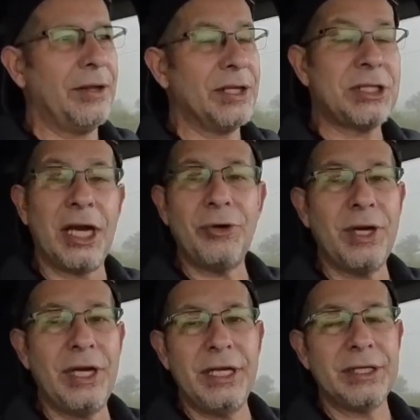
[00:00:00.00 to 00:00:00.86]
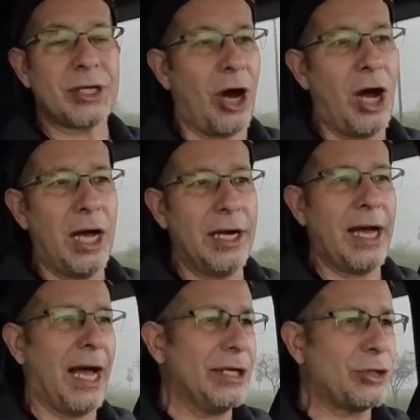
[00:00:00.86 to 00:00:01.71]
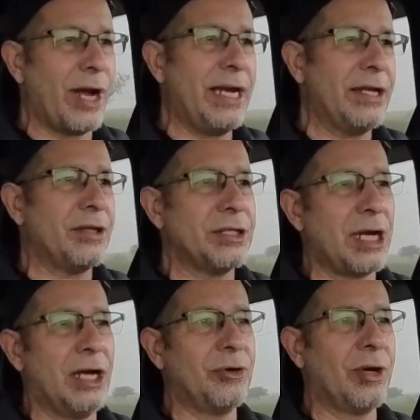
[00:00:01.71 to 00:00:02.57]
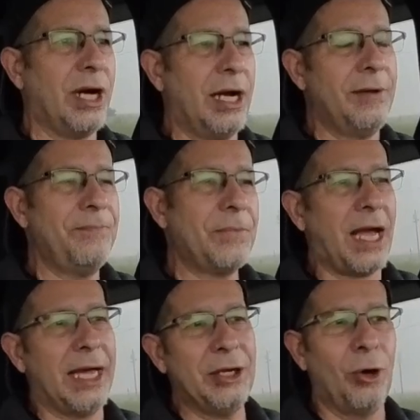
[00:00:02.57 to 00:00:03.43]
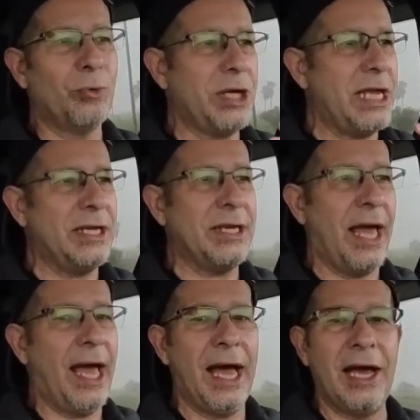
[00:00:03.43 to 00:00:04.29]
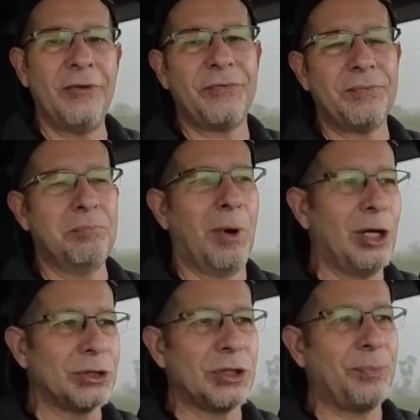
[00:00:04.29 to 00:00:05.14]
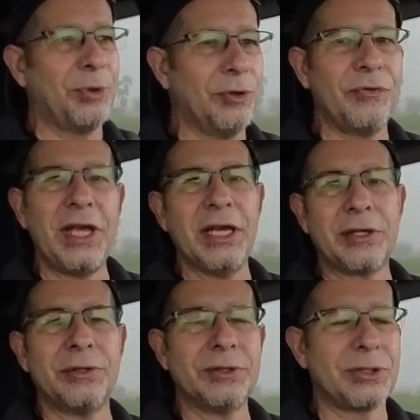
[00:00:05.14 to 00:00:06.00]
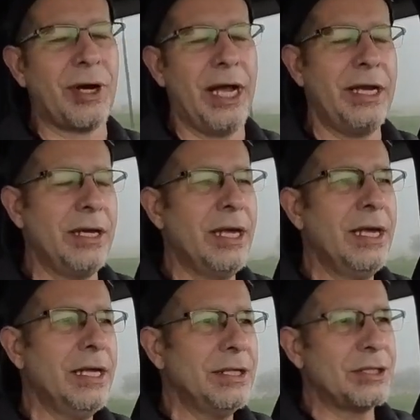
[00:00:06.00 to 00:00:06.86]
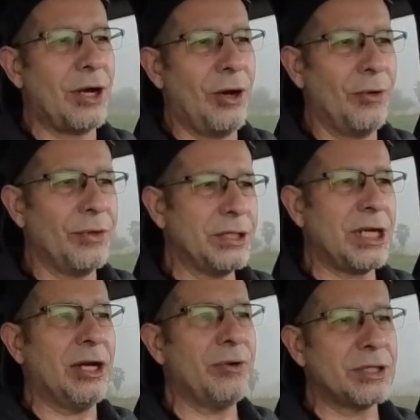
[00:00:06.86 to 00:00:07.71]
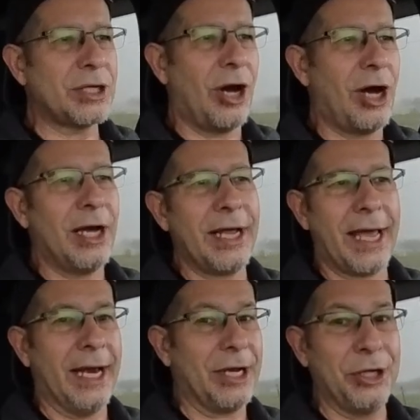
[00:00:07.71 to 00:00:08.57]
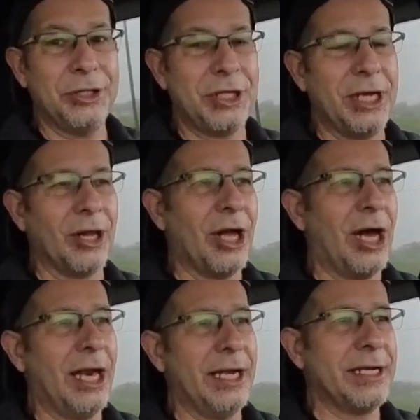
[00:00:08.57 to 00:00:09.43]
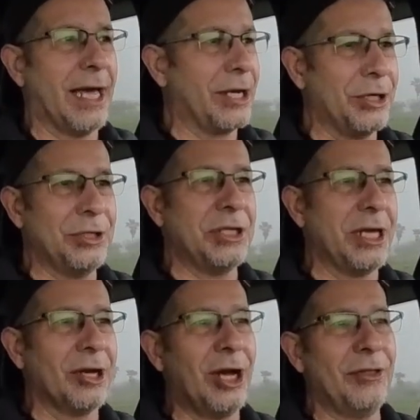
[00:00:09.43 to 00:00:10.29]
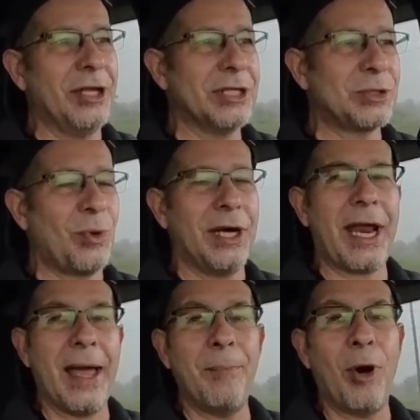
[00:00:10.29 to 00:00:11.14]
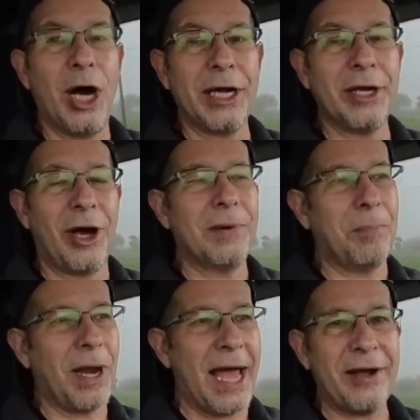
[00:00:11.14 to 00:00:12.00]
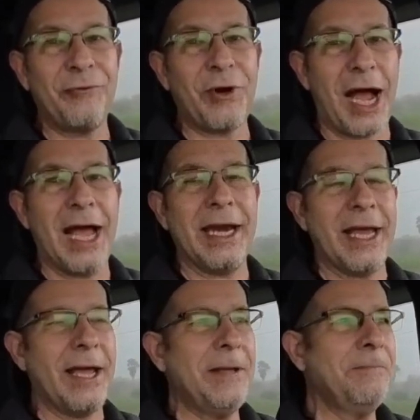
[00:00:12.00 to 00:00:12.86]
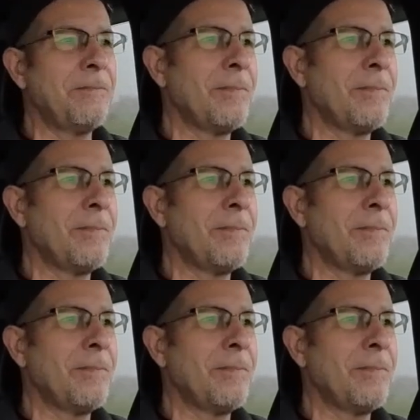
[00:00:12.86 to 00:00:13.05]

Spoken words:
The Tundra is gone. I traded the Tundra. I don't need to have multiple vehicles, right? So the Tundra's gone. I got a good deal on it. Got a good deal on this one. I bought it on Black Friday.